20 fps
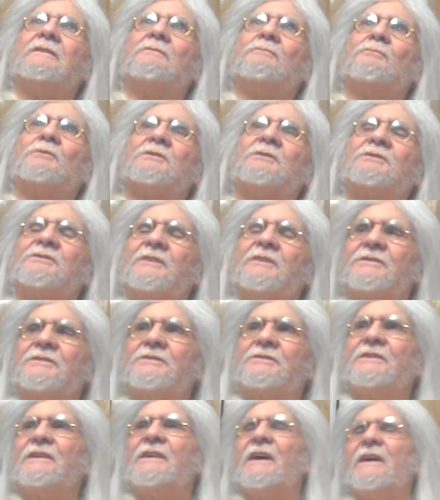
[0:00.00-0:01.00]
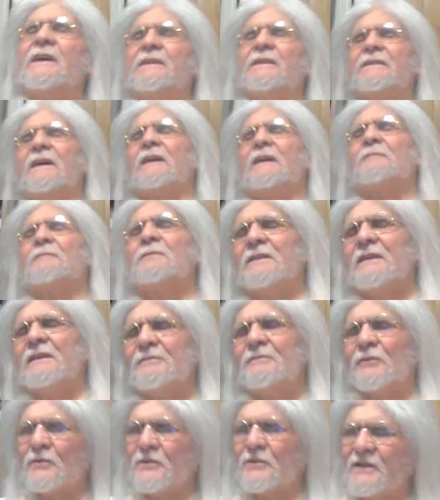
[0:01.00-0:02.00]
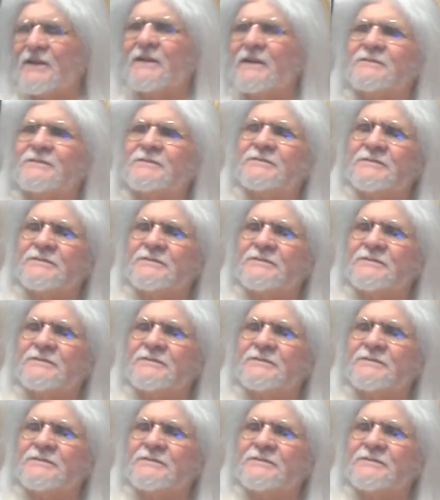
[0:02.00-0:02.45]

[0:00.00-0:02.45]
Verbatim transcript: was 68, I believe, or less.